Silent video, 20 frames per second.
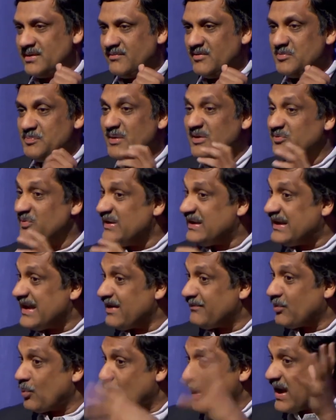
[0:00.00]
which means we
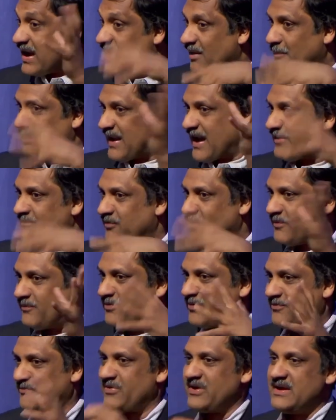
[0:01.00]
gave away a platform
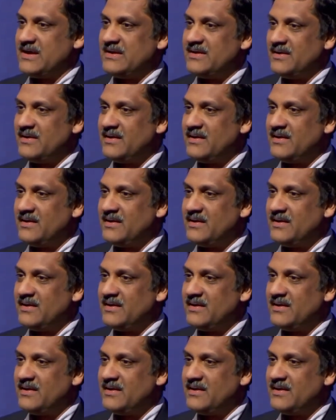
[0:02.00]
for free.